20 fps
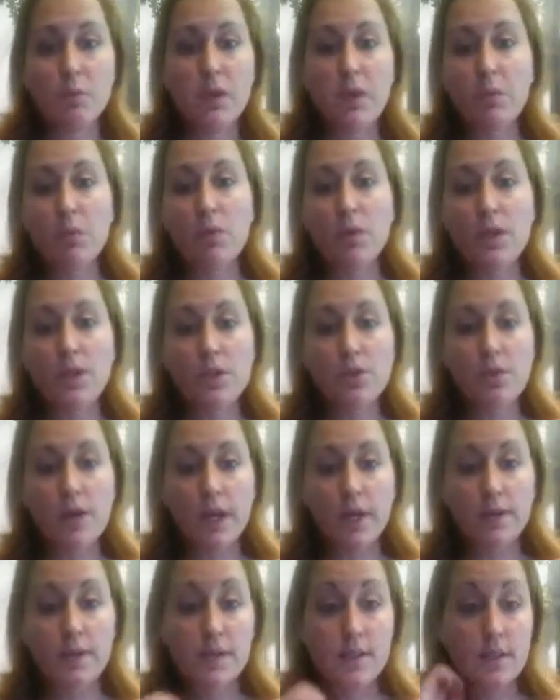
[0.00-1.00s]
people into
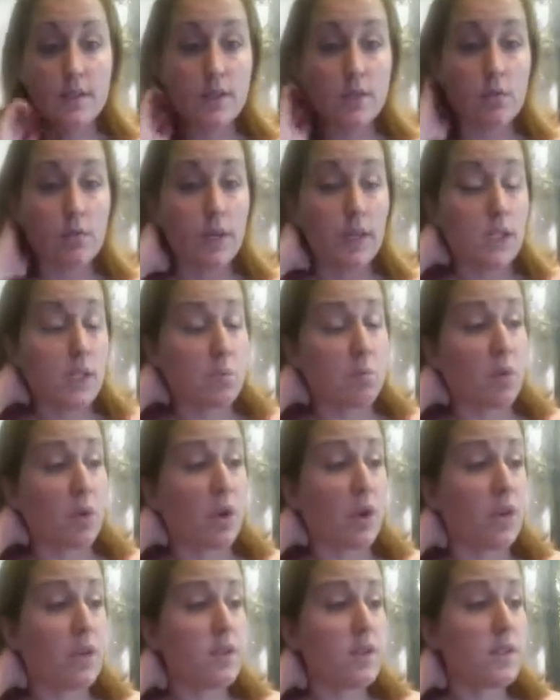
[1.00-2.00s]
like a sensory
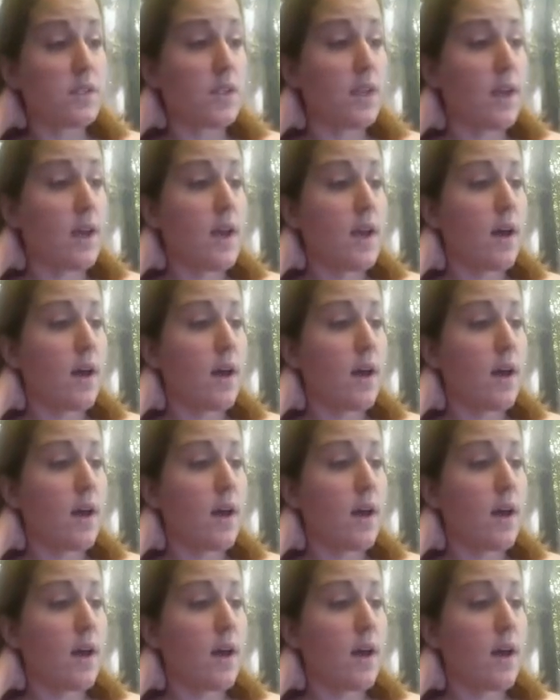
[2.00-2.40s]
experience.